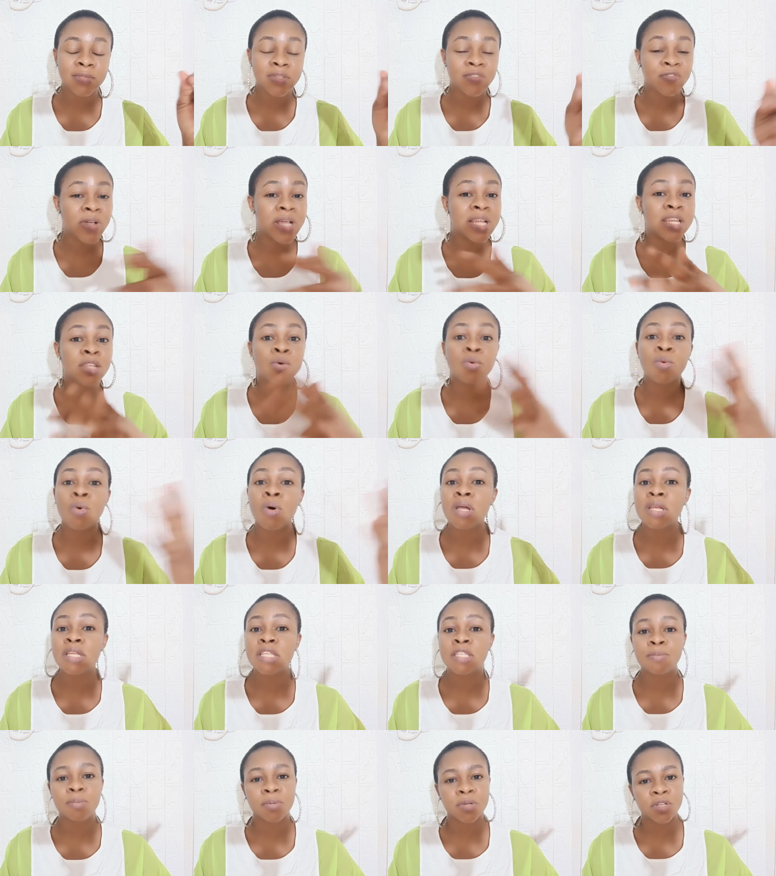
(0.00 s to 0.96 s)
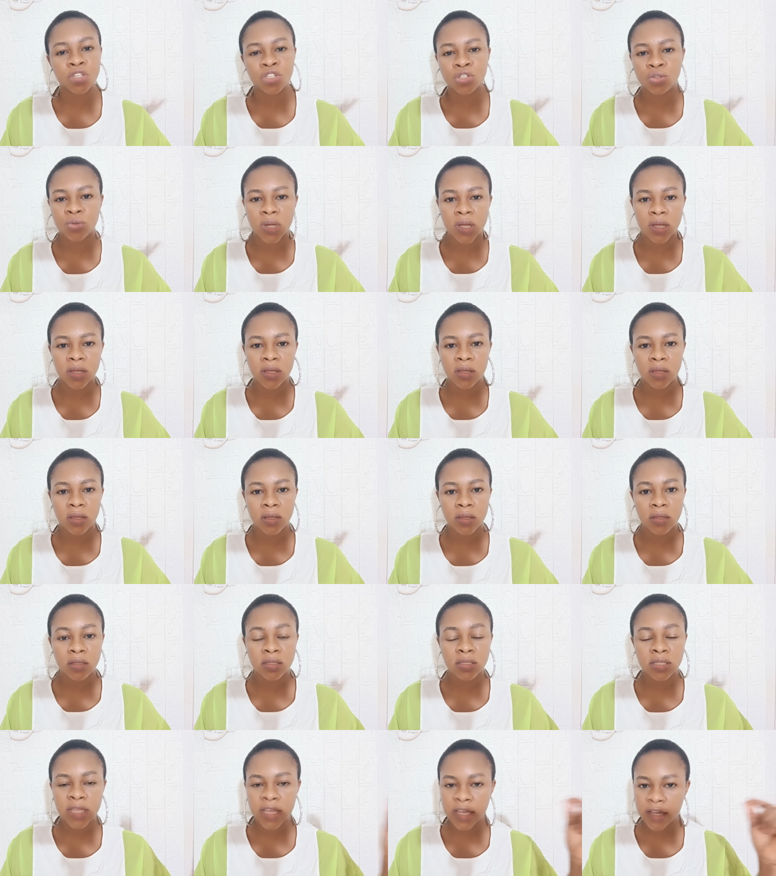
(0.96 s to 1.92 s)
In fact, the world is spiritual.
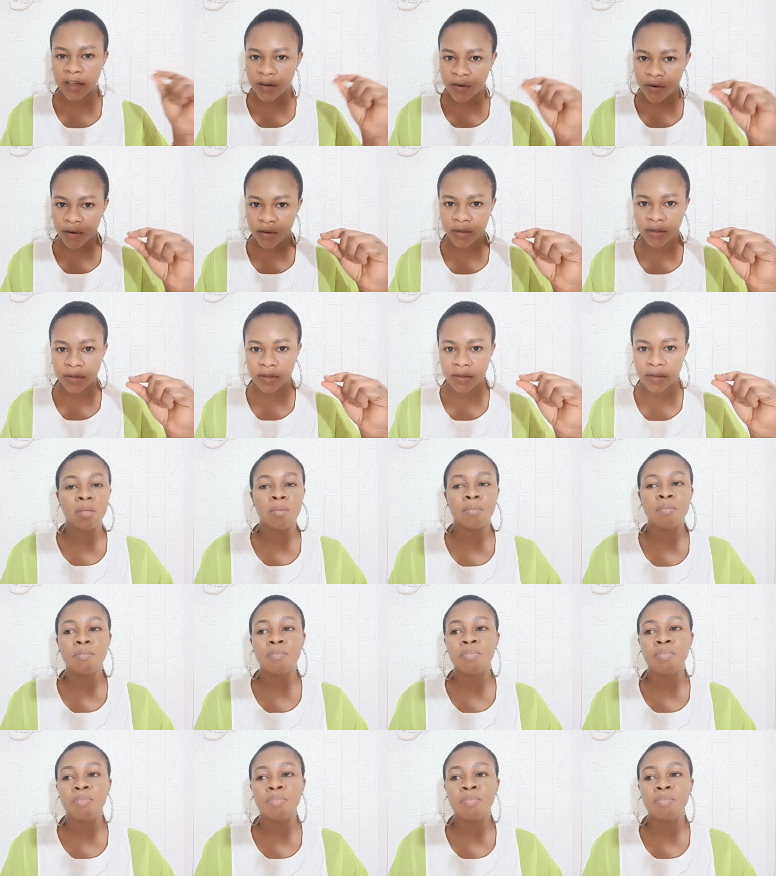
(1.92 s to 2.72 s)
Take notes.